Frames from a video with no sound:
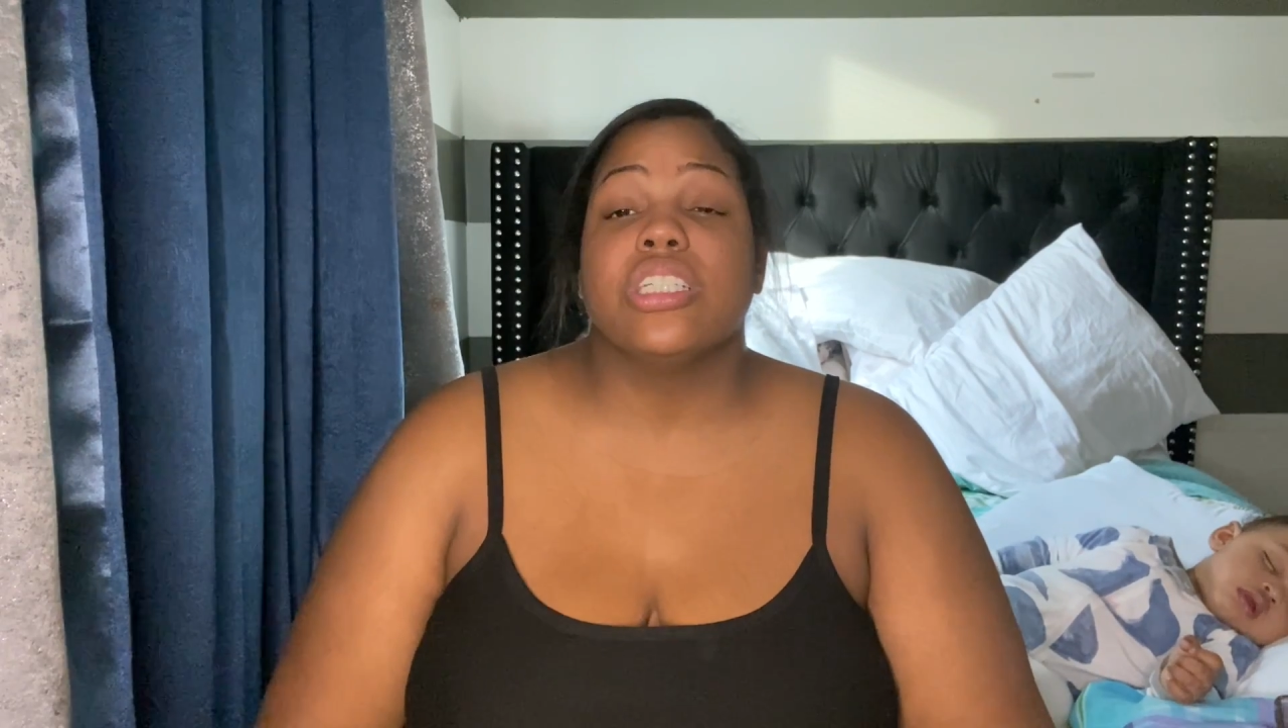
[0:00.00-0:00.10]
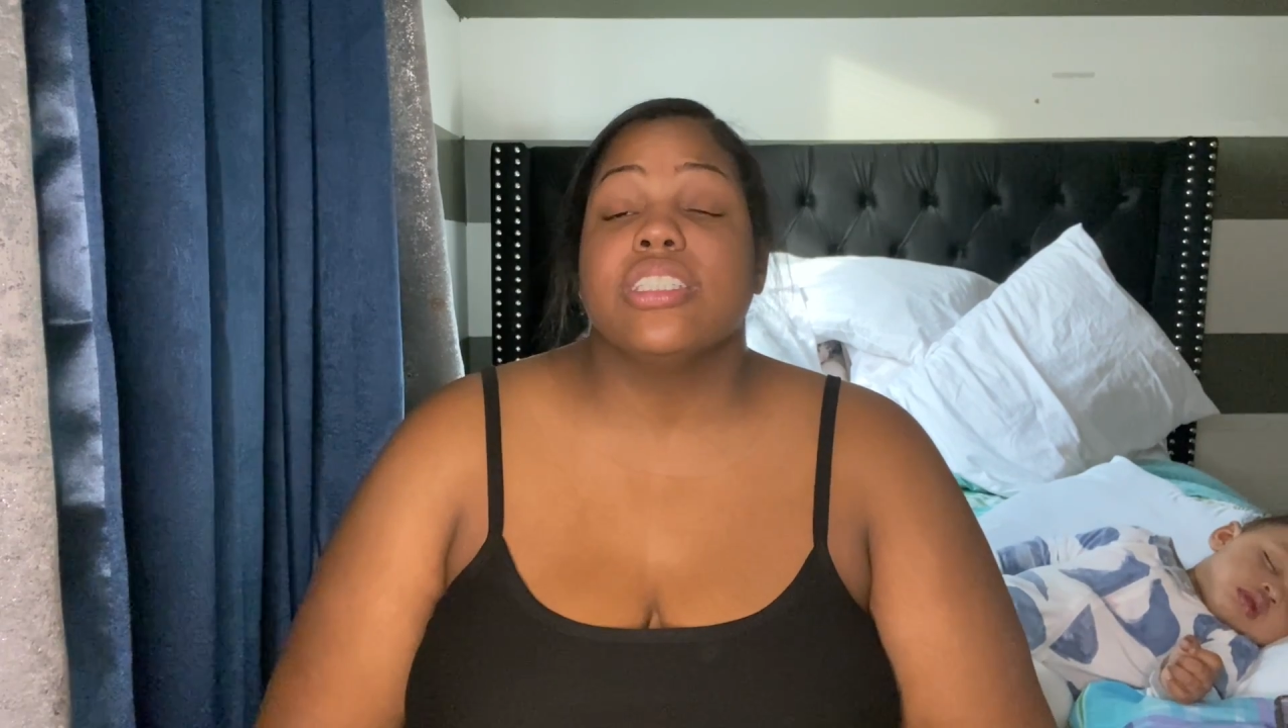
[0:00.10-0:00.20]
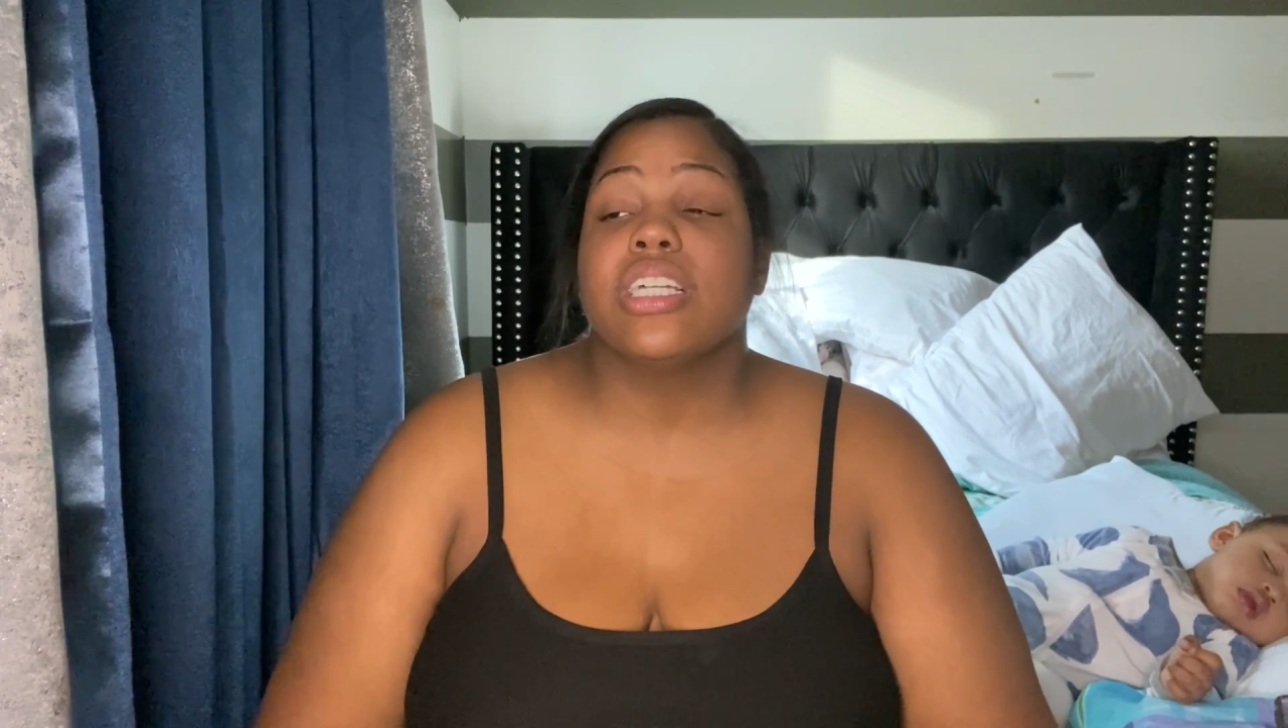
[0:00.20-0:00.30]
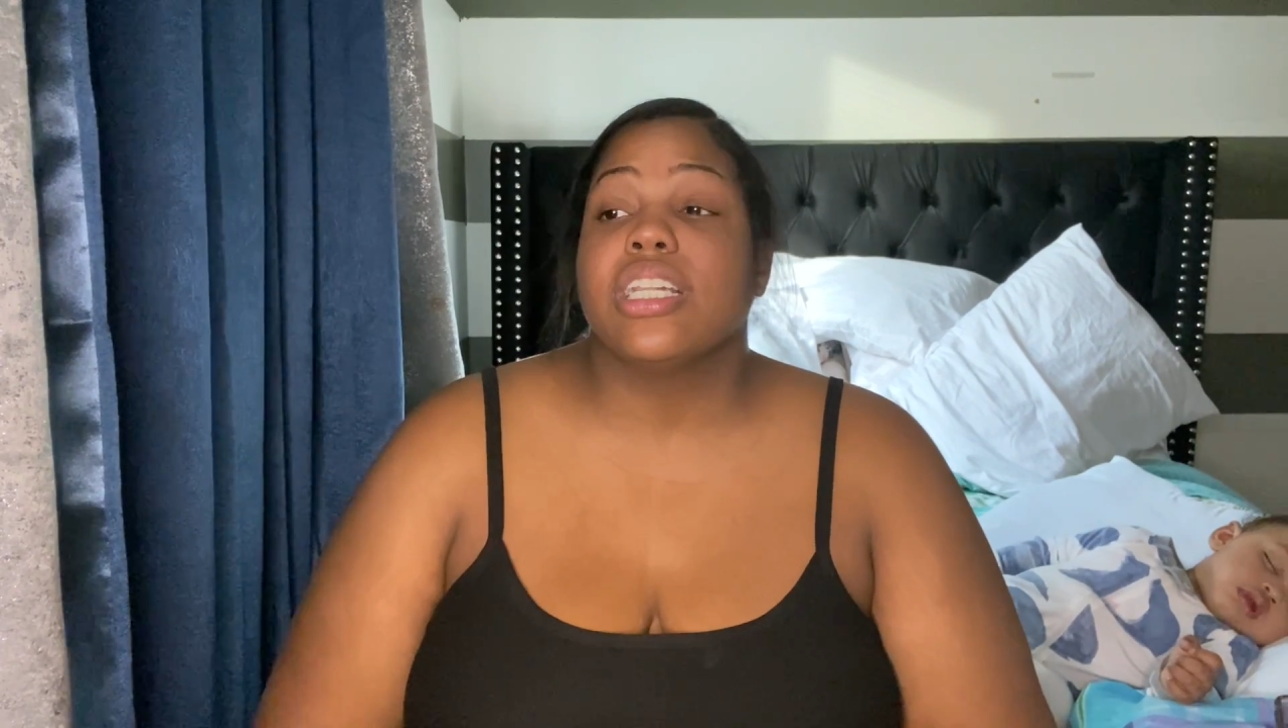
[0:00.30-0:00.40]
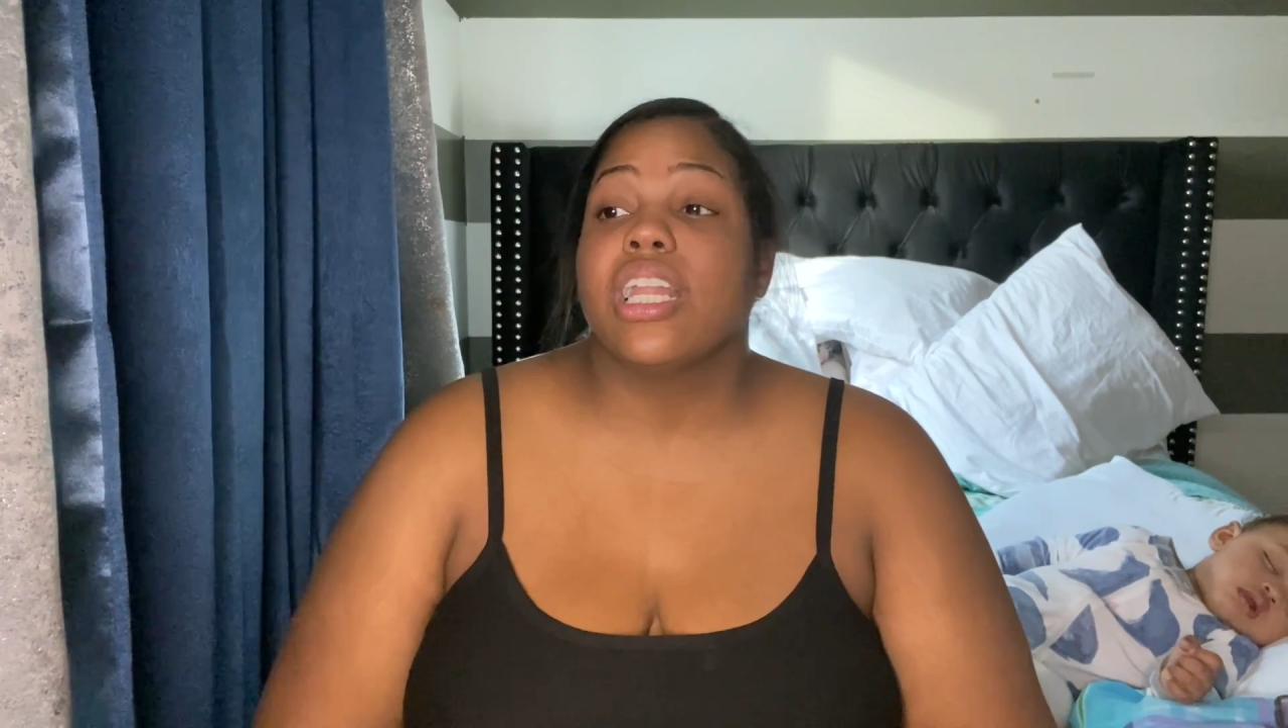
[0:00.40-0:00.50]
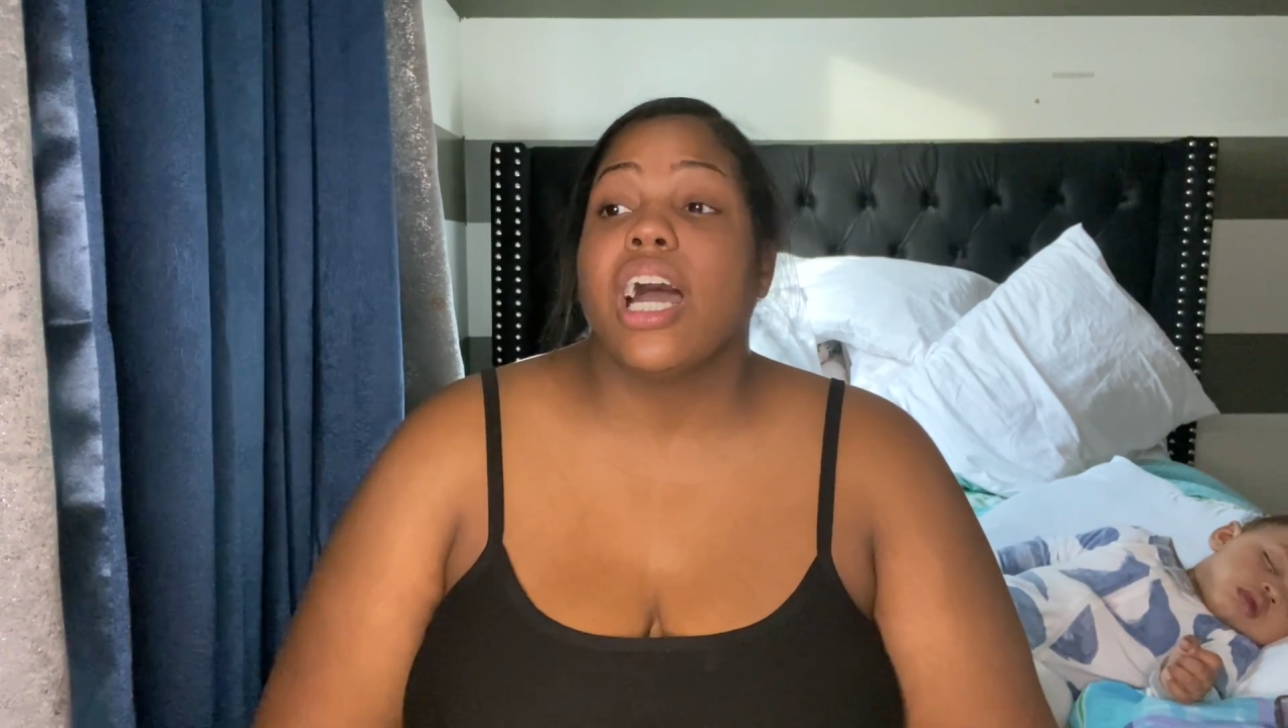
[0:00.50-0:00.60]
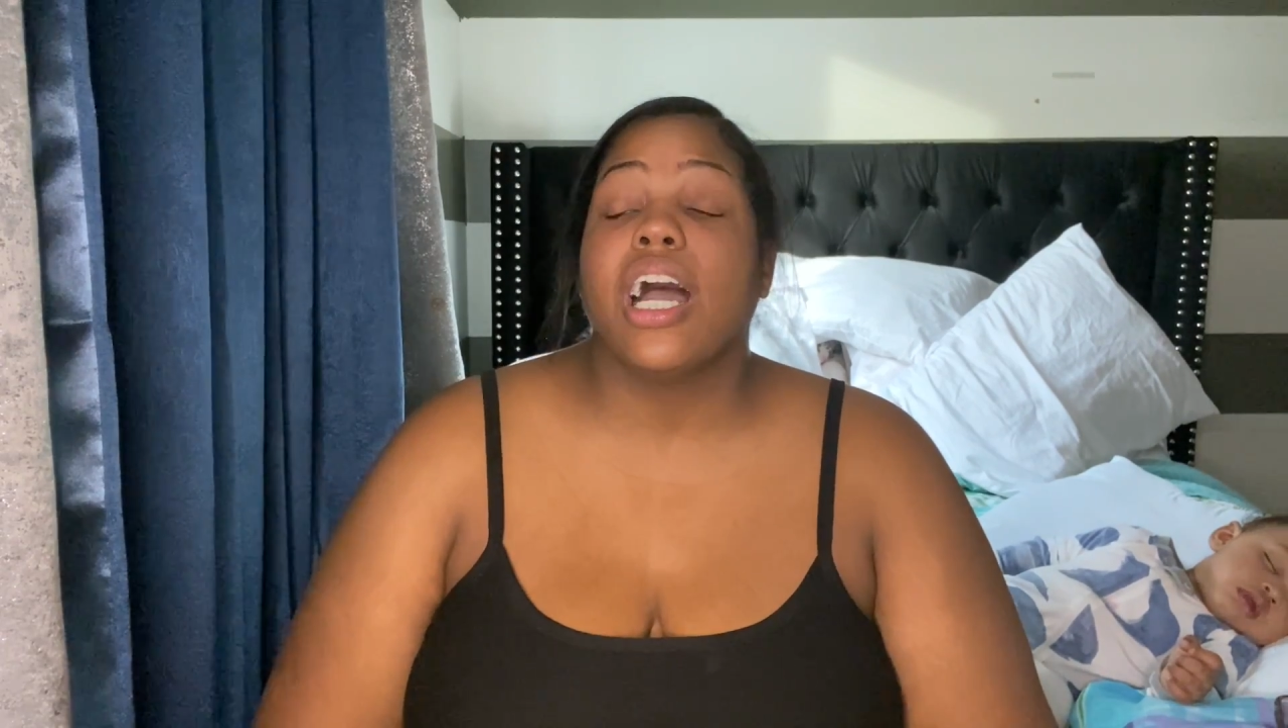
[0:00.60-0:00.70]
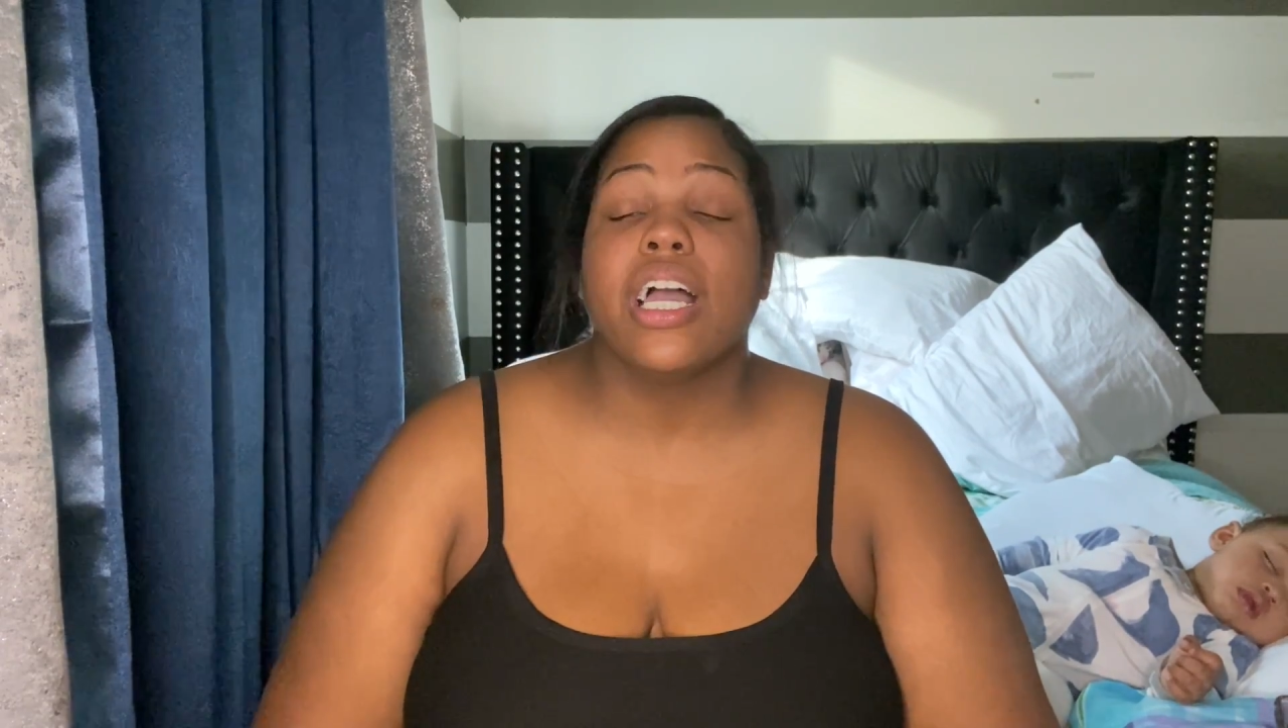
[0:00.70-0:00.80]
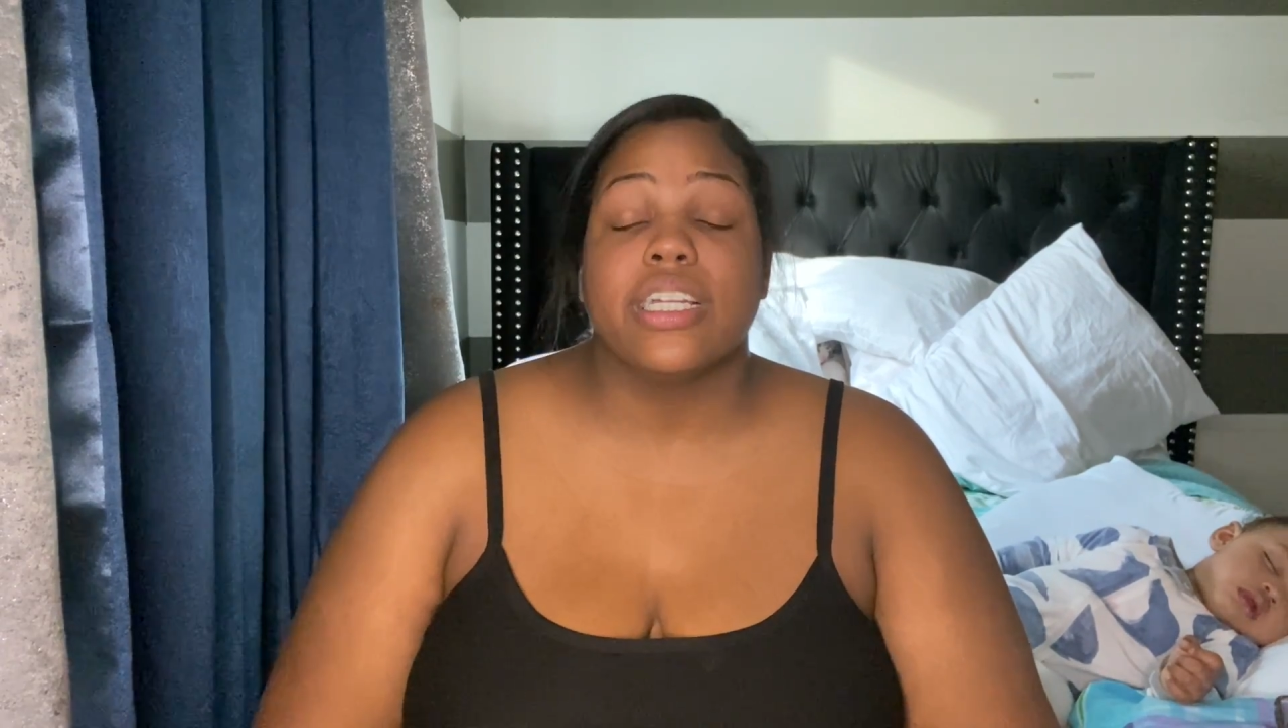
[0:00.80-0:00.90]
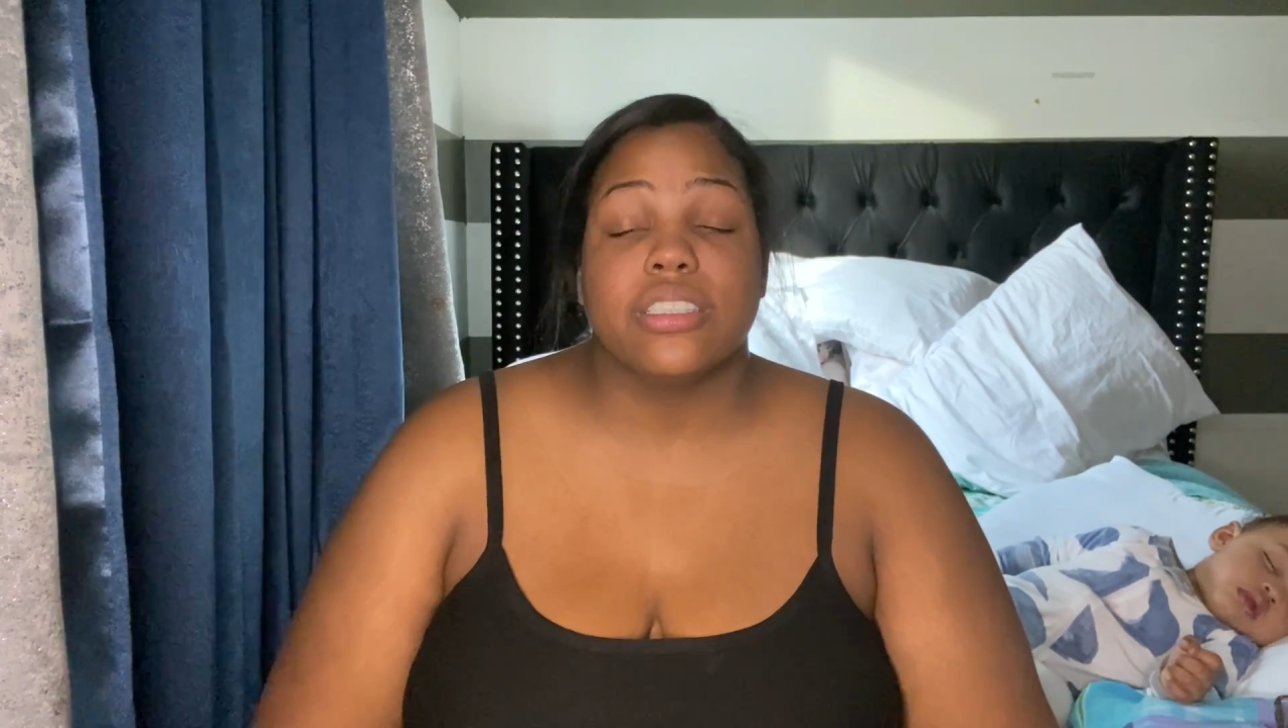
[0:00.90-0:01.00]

it's a lot,